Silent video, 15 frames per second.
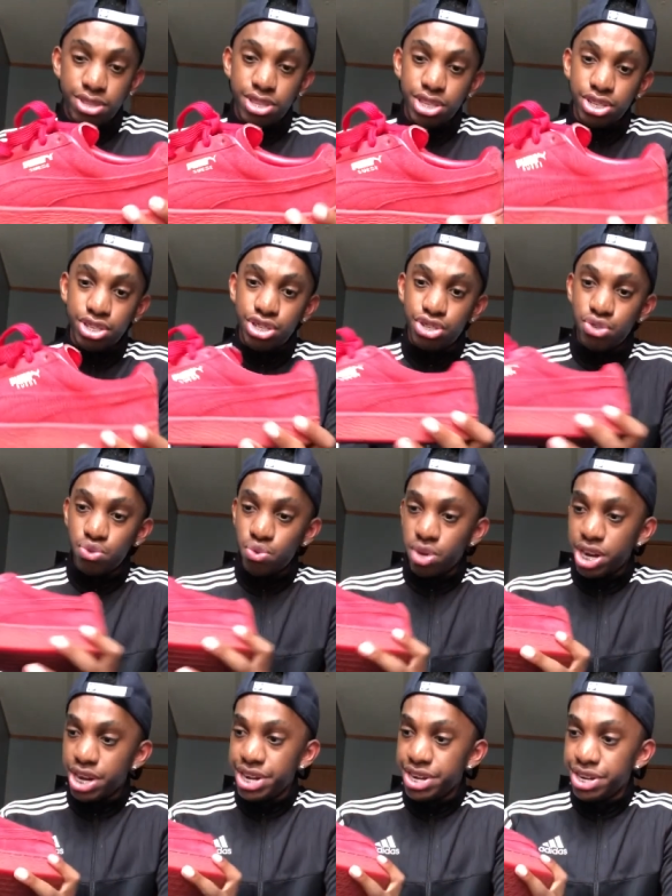This shoe
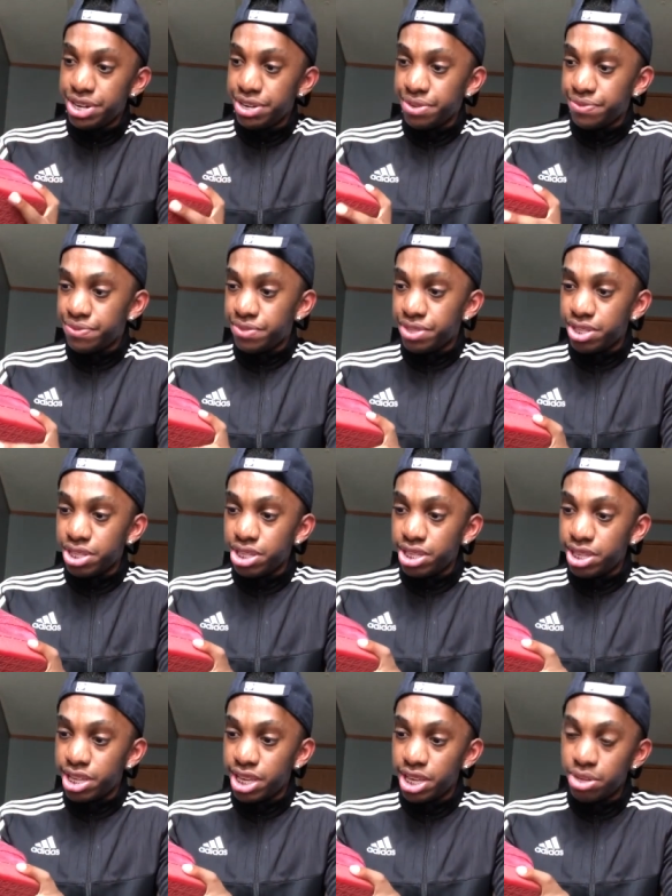right here,
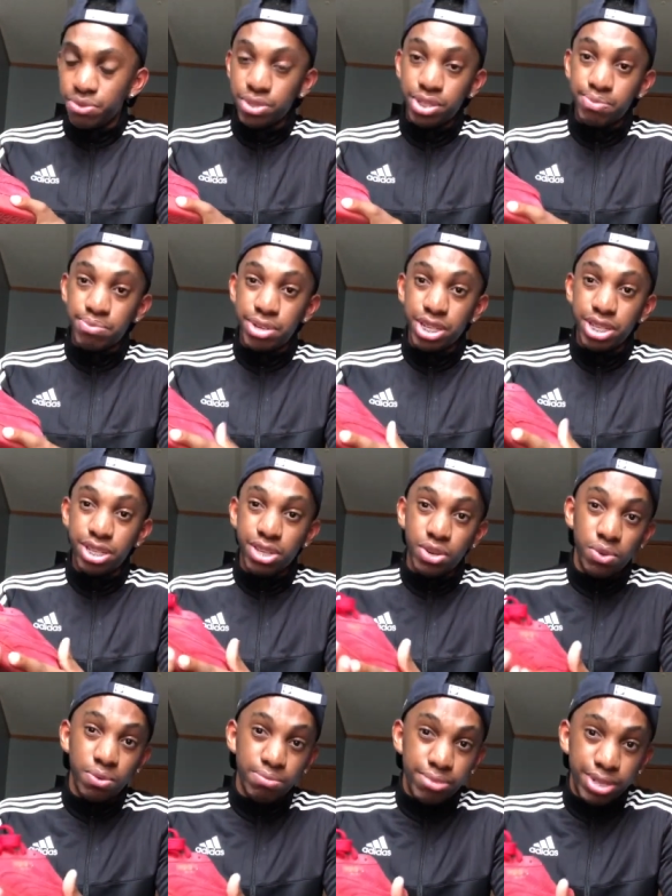it was pretty
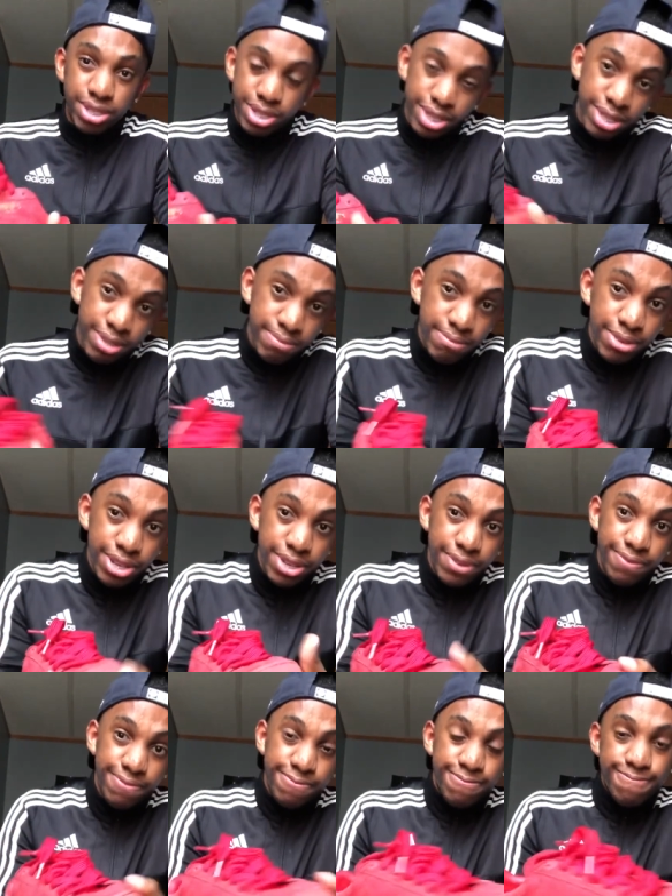dope,
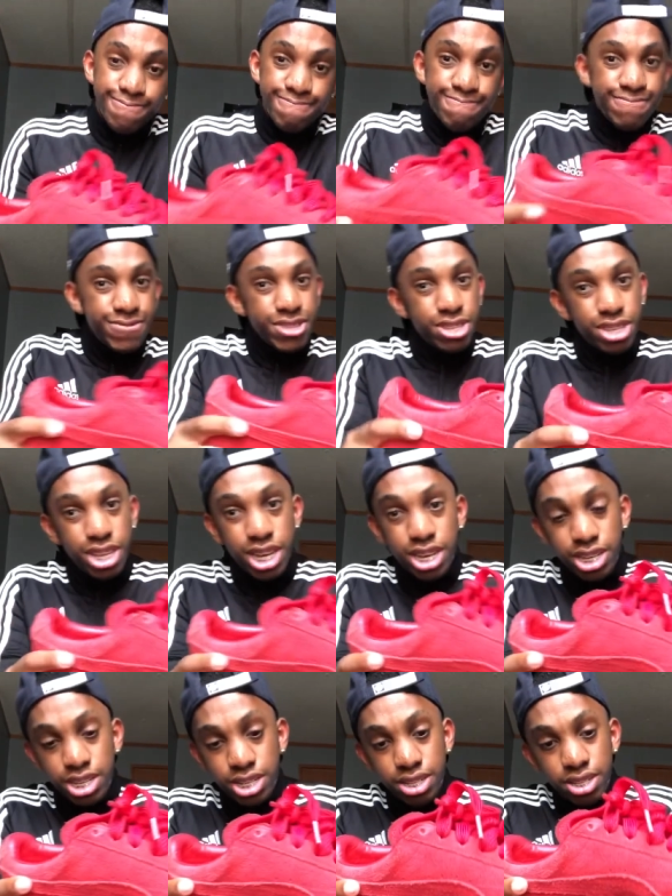but
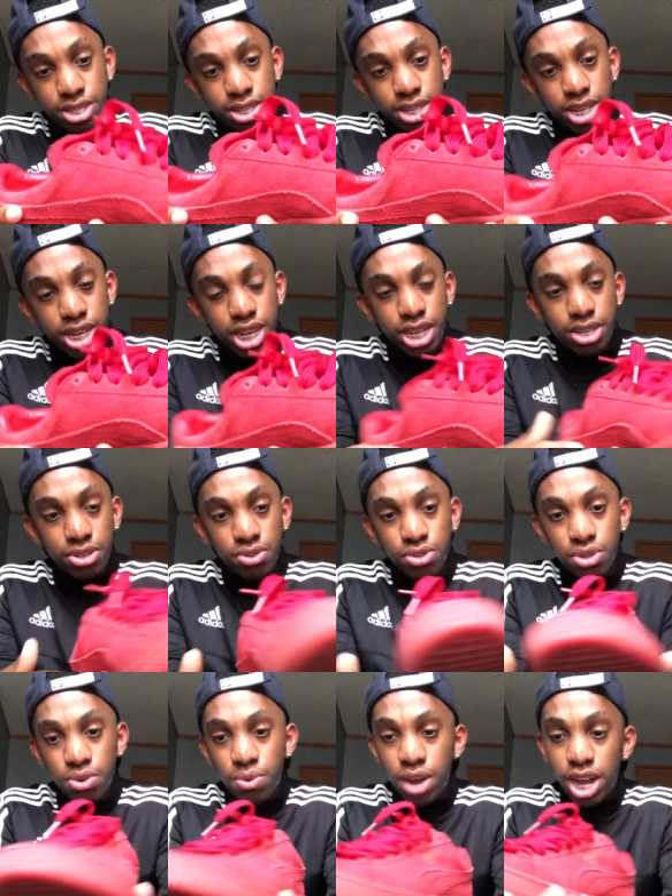I I don't
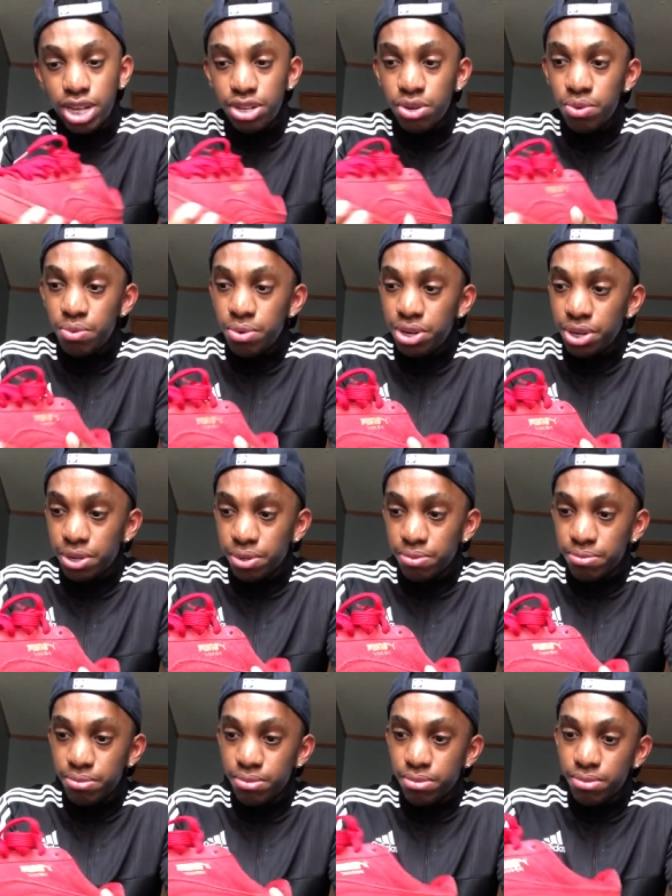know why I don't wear them.
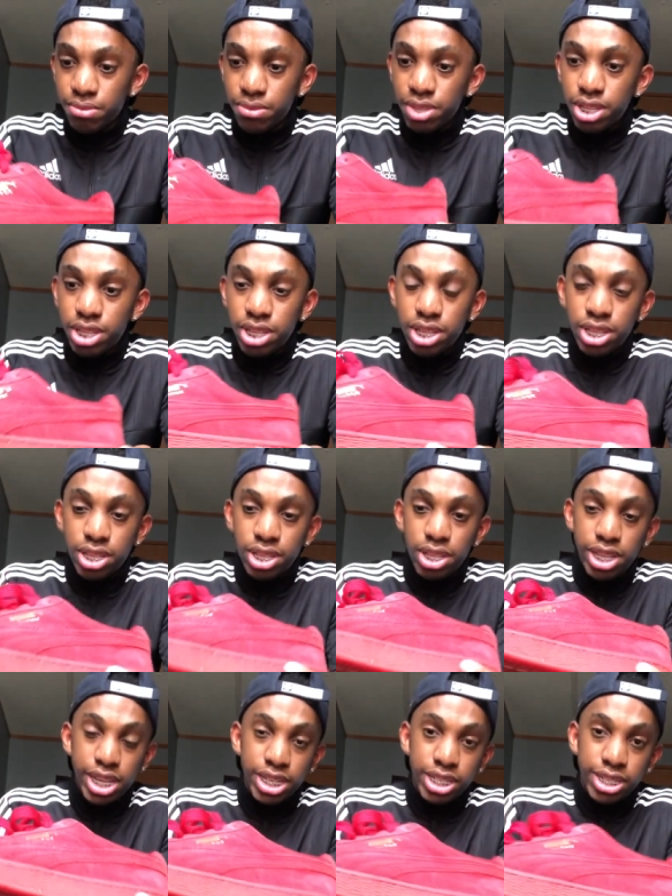
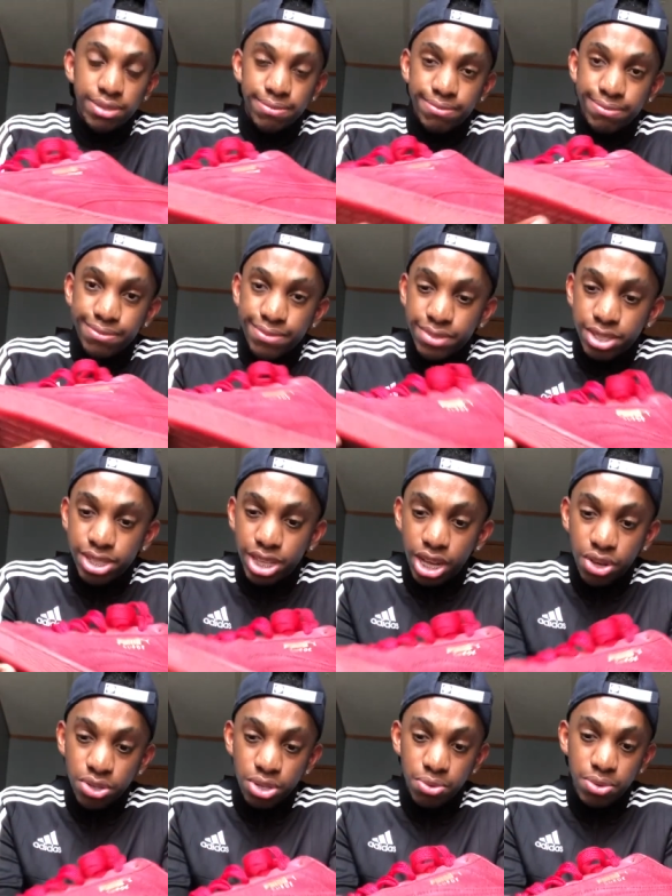Like I
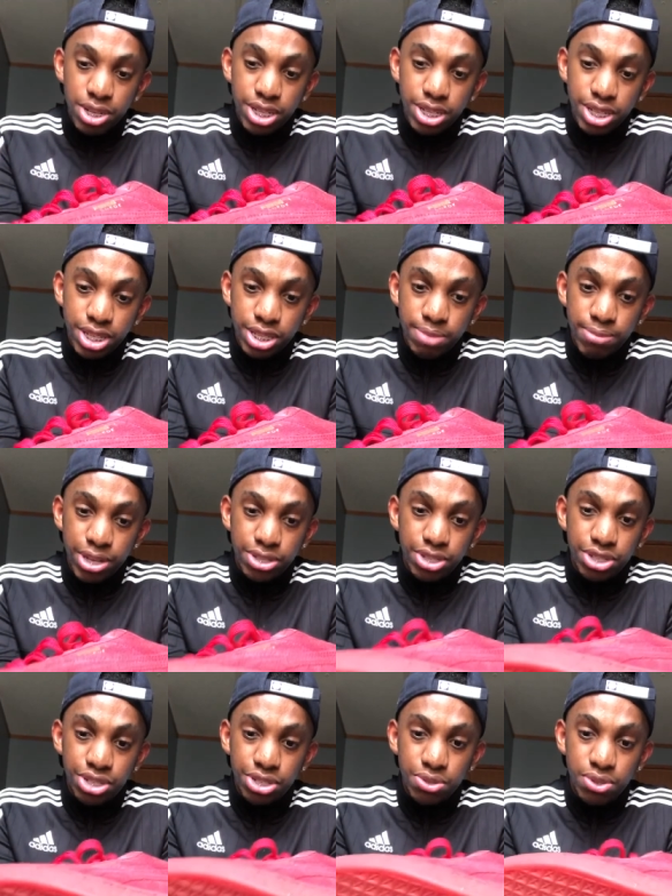don't know what it is about
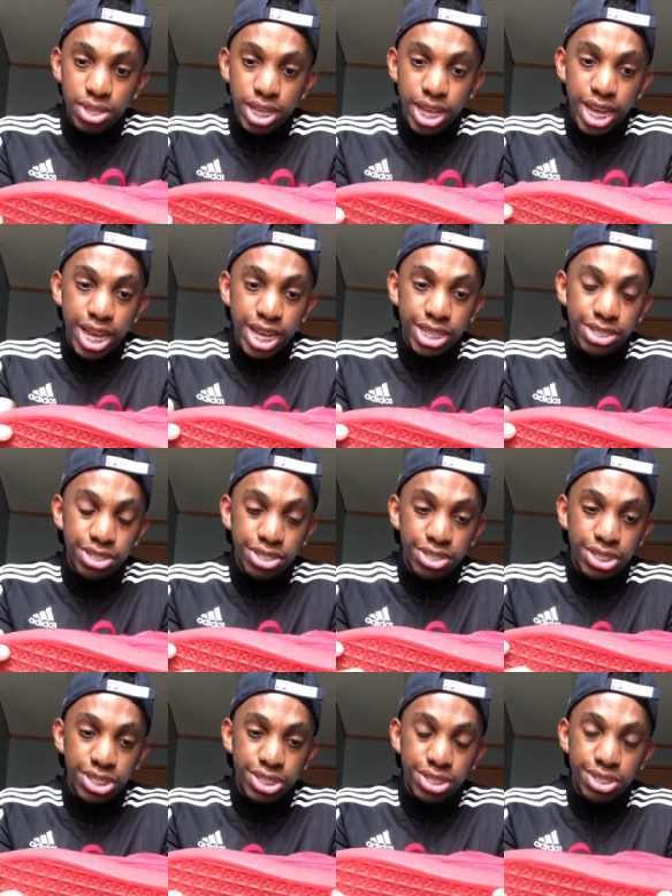this shoe that I
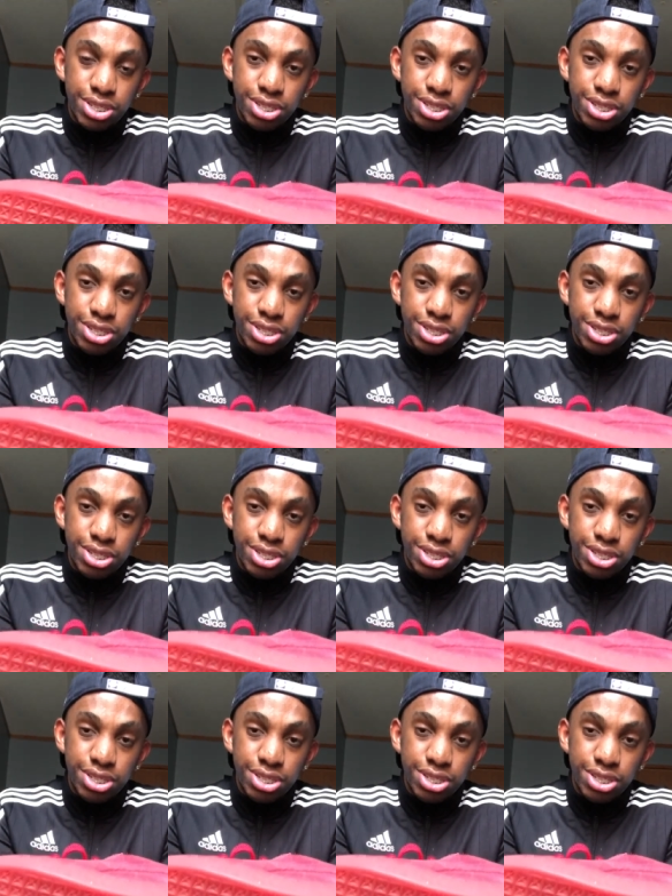just